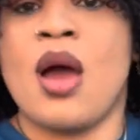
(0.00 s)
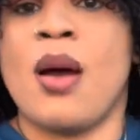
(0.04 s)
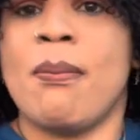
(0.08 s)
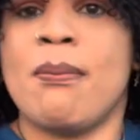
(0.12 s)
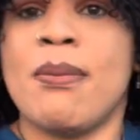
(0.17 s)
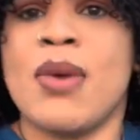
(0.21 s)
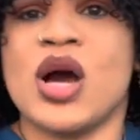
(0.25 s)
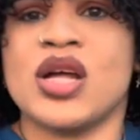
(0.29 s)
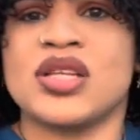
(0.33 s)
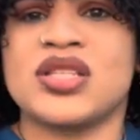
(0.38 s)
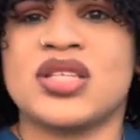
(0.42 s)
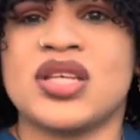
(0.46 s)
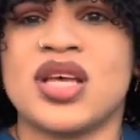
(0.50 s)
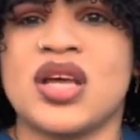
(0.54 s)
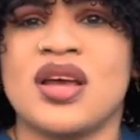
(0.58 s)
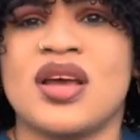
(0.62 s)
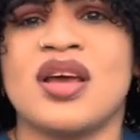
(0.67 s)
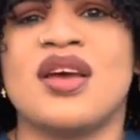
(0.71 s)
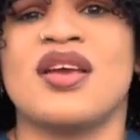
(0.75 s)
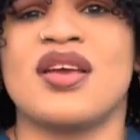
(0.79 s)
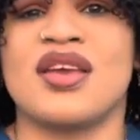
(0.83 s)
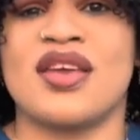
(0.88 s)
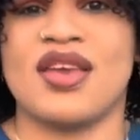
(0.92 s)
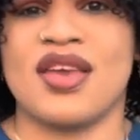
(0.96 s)
But
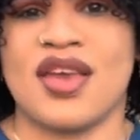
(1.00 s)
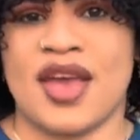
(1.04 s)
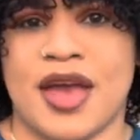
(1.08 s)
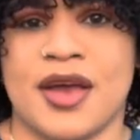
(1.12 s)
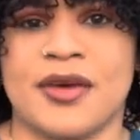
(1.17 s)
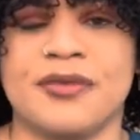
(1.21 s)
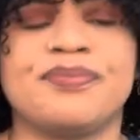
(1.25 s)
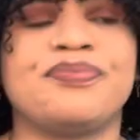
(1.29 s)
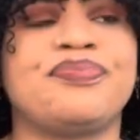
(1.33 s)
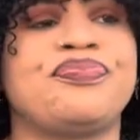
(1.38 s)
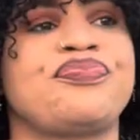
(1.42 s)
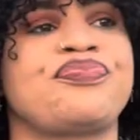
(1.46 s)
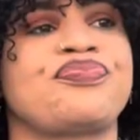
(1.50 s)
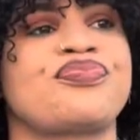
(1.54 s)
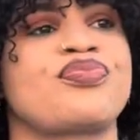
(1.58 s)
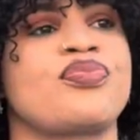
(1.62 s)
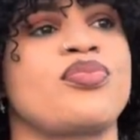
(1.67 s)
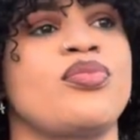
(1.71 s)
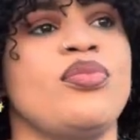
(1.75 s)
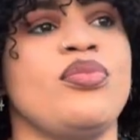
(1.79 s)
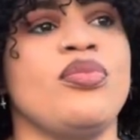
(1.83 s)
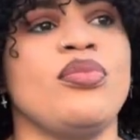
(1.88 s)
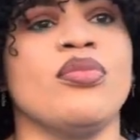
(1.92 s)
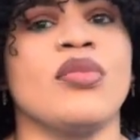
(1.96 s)
yeah.
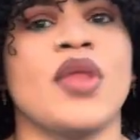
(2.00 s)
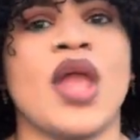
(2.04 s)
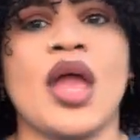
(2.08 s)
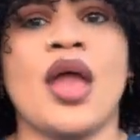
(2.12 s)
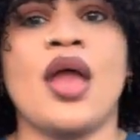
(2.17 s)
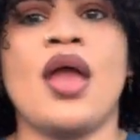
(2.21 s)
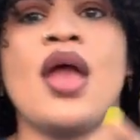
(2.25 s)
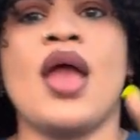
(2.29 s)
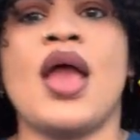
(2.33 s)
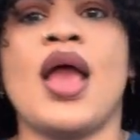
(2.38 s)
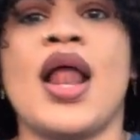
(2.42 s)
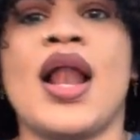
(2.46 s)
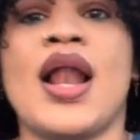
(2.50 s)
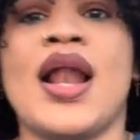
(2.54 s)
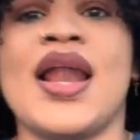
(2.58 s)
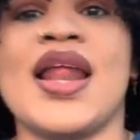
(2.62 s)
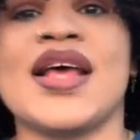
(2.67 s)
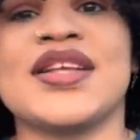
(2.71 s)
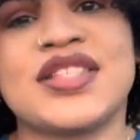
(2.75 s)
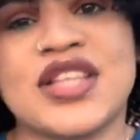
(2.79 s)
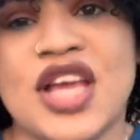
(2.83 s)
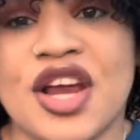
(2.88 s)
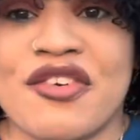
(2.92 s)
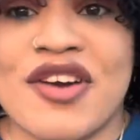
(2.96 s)

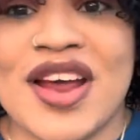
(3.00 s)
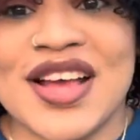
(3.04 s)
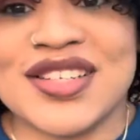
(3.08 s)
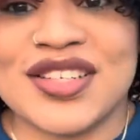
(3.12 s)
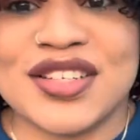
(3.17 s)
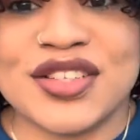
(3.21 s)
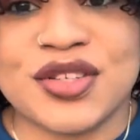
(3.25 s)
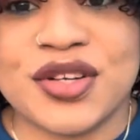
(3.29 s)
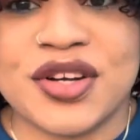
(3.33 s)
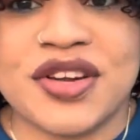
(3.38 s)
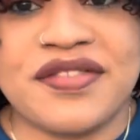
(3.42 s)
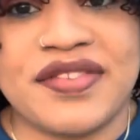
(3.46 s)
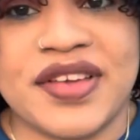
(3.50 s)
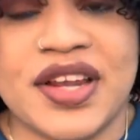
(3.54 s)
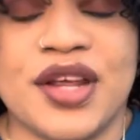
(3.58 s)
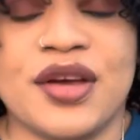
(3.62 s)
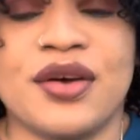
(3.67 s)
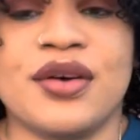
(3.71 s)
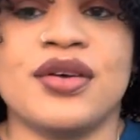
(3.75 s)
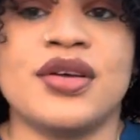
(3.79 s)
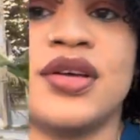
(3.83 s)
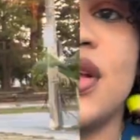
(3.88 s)
Let's get right into the video.